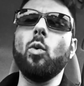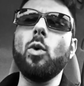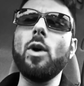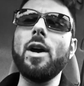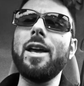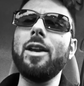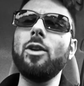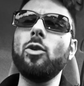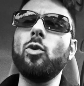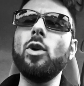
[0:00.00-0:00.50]

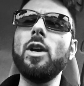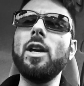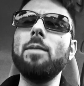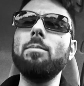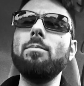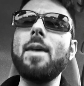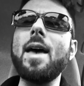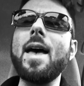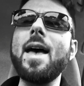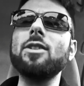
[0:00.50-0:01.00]
when we
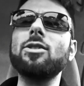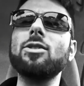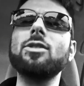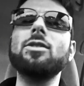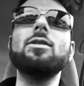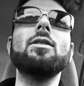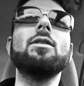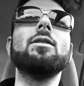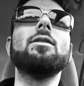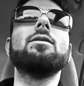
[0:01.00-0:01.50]
miss,
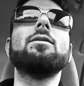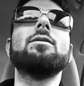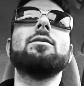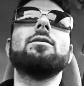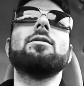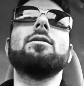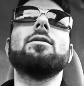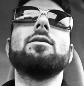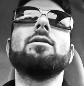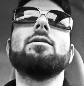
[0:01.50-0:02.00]

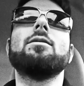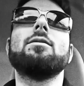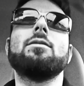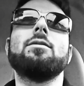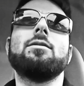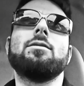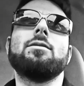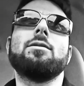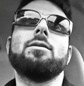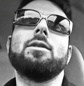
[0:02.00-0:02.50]

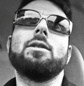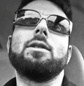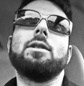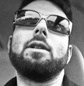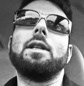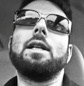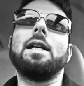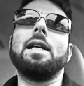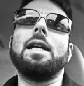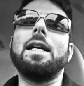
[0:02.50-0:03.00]

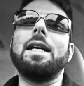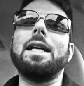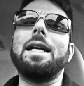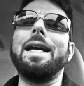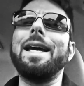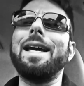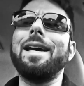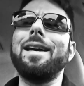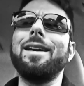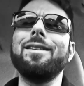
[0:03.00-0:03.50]

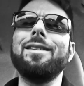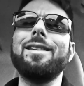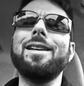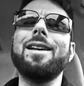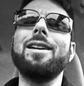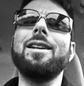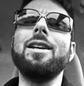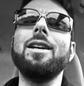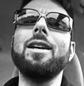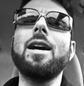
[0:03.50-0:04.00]
and then
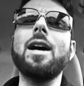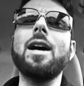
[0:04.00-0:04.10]
he